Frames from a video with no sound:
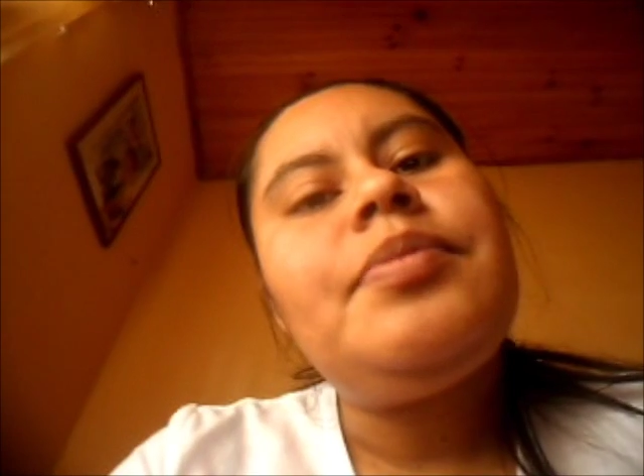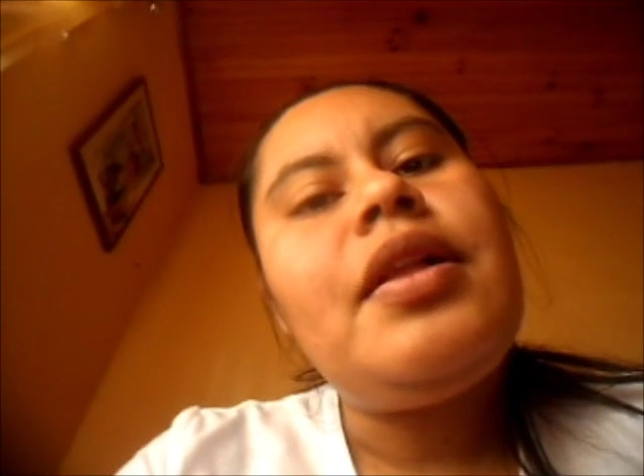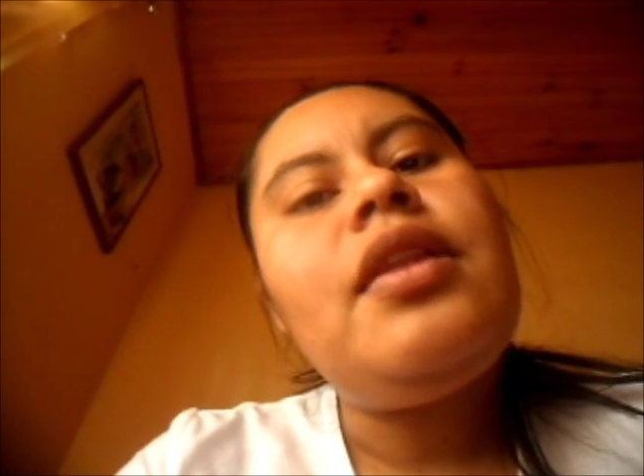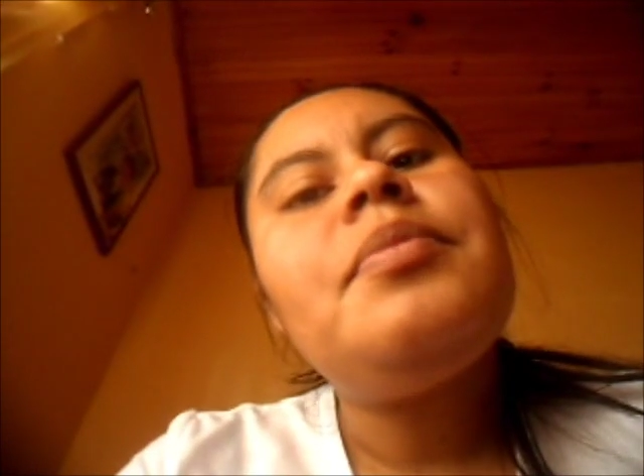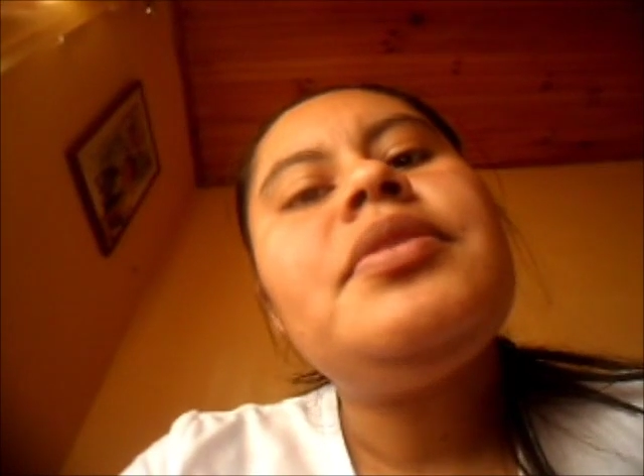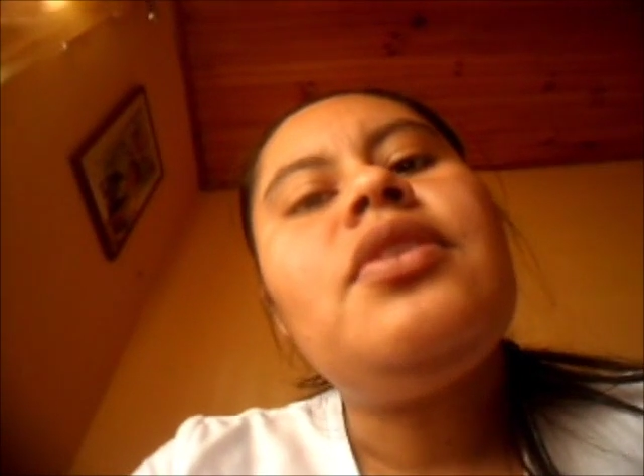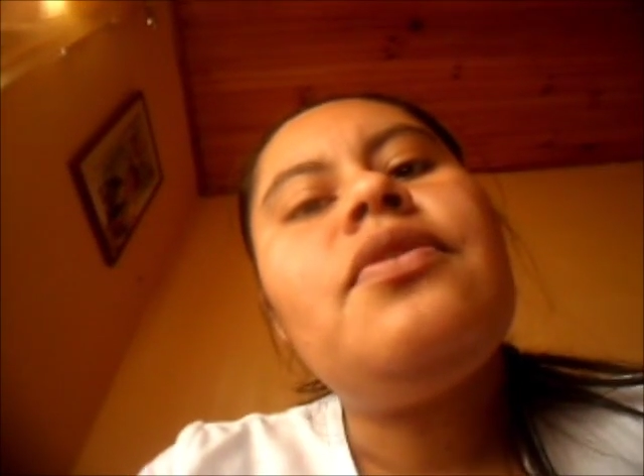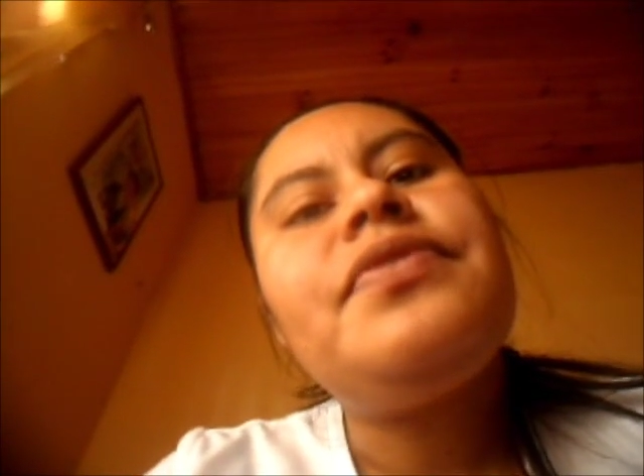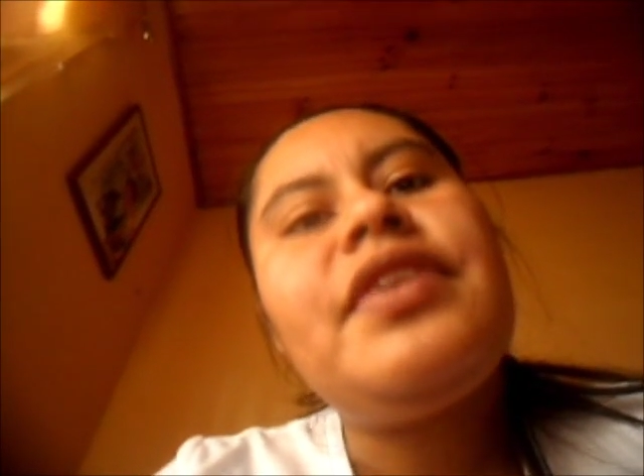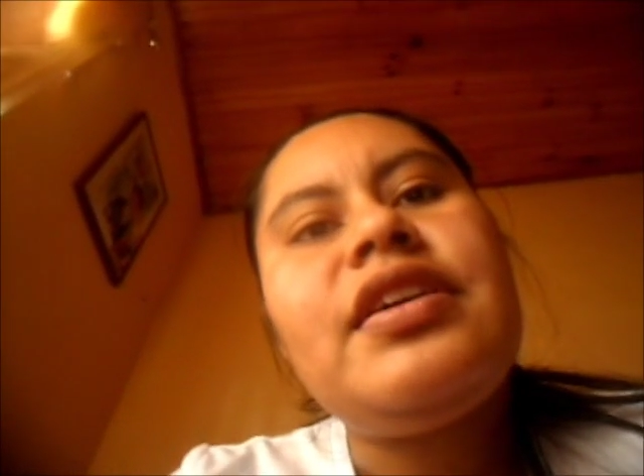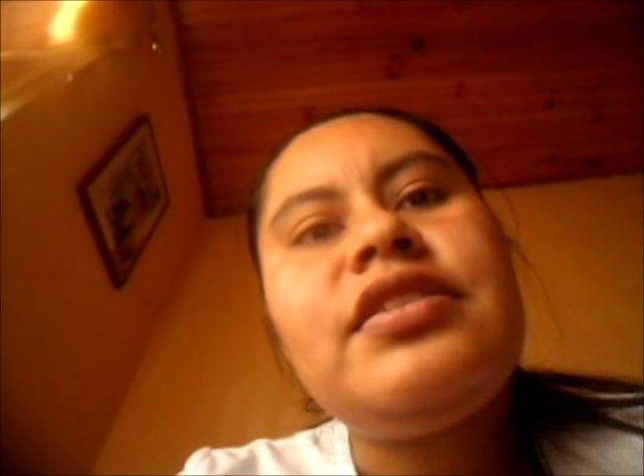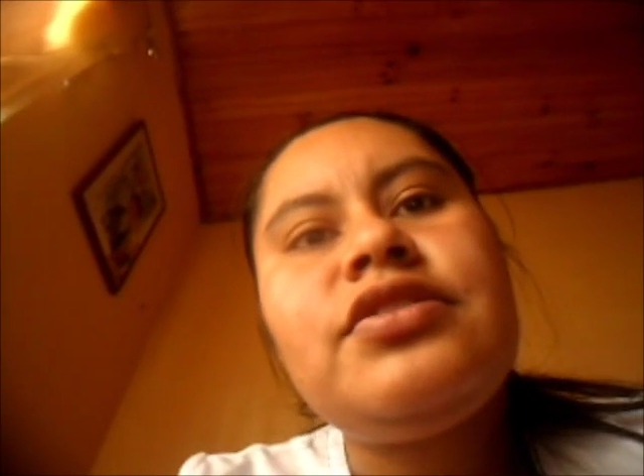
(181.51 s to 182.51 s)
The
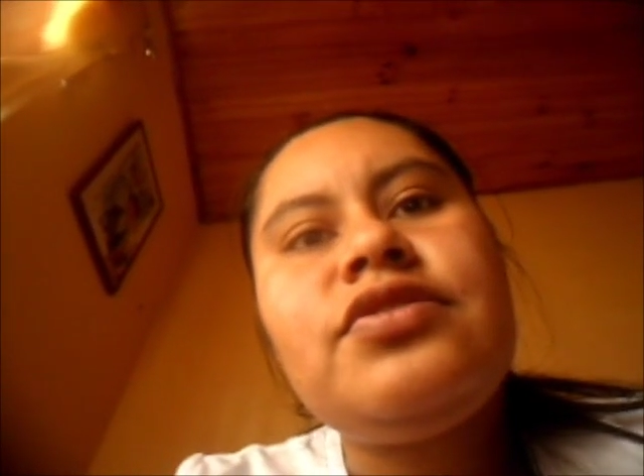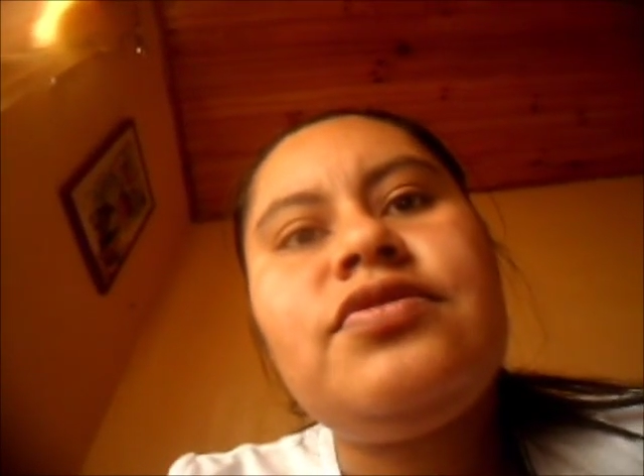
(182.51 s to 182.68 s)
development of the